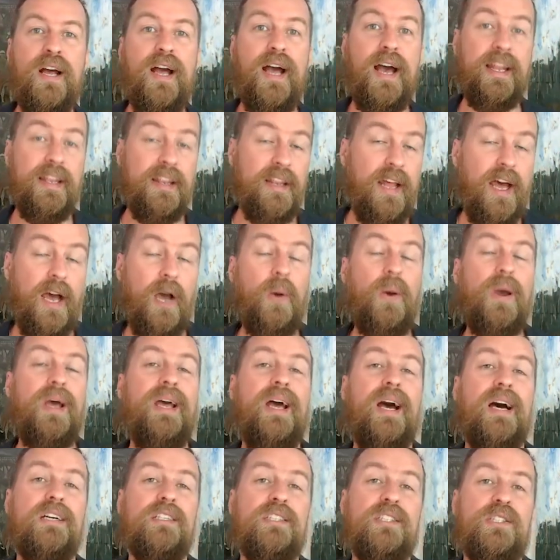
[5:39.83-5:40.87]
And now I
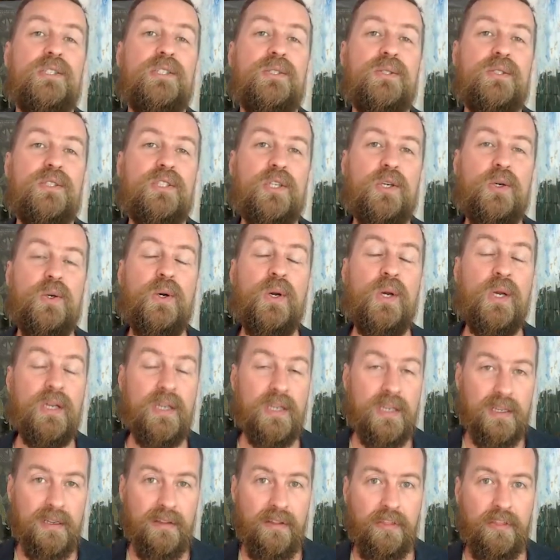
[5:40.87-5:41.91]
ask you, so
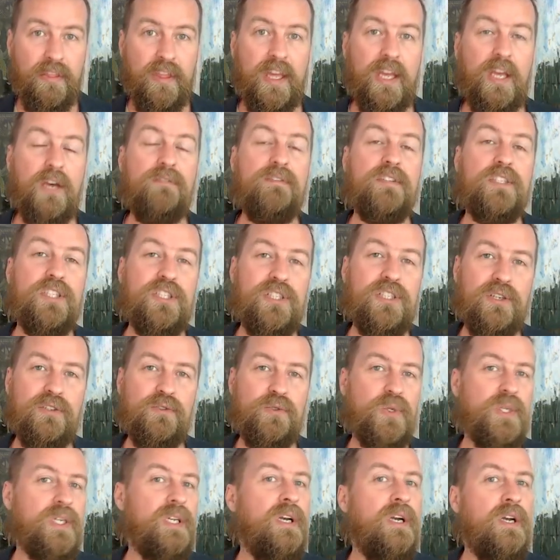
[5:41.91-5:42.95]
think of a soft
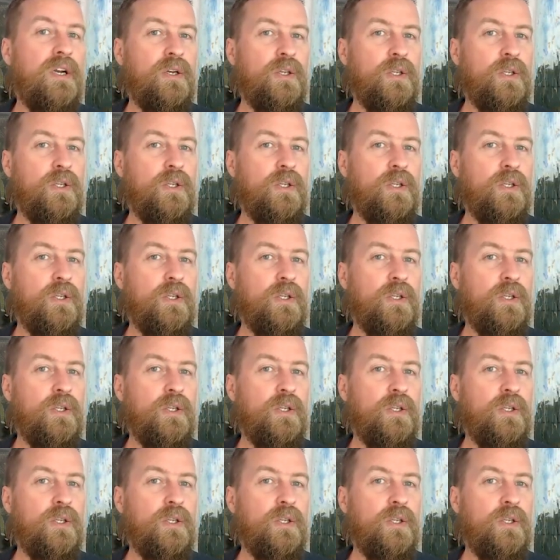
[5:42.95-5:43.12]
drink.